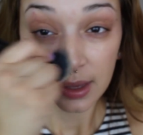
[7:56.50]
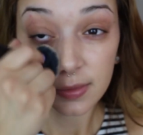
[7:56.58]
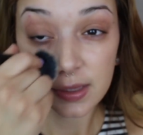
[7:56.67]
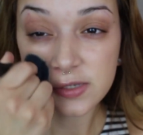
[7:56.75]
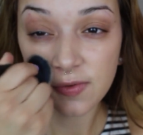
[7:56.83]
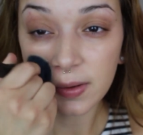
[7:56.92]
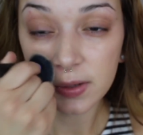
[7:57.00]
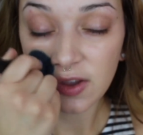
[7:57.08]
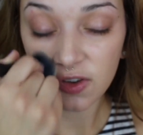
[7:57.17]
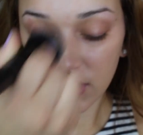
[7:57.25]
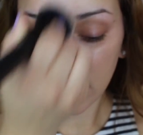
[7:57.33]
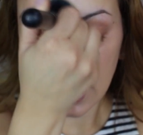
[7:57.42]
This
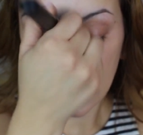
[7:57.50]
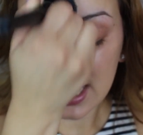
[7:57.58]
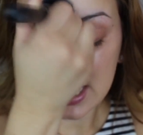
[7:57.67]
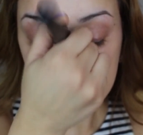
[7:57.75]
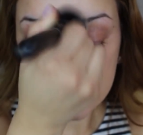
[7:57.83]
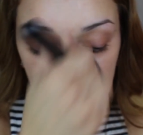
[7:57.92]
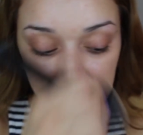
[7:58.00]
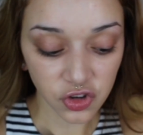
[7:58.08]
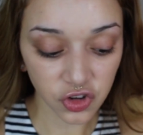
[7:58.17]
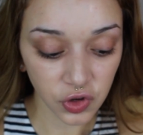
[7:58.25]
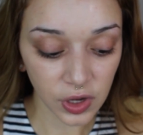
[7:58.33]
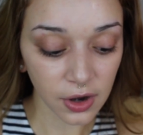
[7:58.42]
foundation is
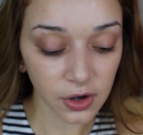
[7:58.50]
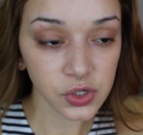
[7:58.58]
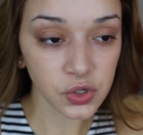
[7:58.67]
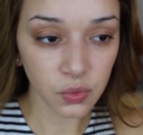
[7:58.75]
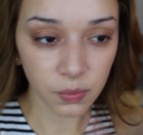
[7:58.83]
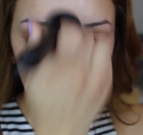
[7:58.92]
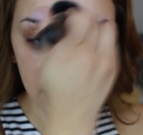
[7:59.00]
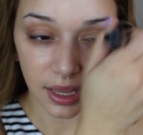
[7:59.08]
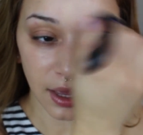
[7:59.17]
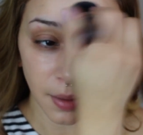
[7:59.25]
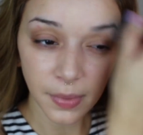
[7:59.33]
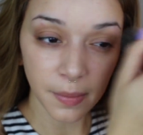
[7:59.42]
sheer to medium